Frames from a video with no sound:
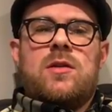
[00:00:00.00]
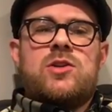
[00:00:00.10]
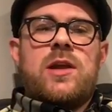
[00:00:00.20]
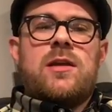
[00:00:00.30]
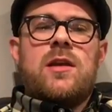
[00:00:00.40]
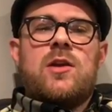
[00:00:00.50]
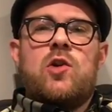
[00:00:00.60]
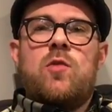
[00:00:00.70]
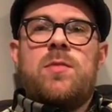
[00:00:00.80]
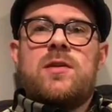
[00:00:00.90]
Drinking
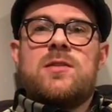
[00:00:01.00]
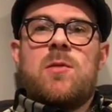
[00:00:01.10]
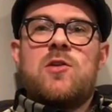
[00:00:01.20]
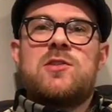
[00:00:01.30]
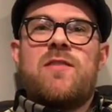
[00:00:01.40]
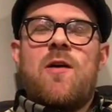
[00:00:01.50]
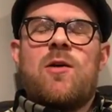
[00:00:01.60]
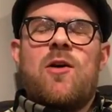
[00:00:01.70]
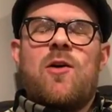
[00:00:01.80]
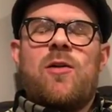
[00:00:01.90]
copious amounts of
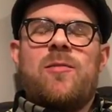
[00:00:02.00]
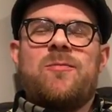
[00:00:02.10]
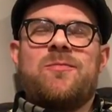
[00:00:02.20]
alcohol.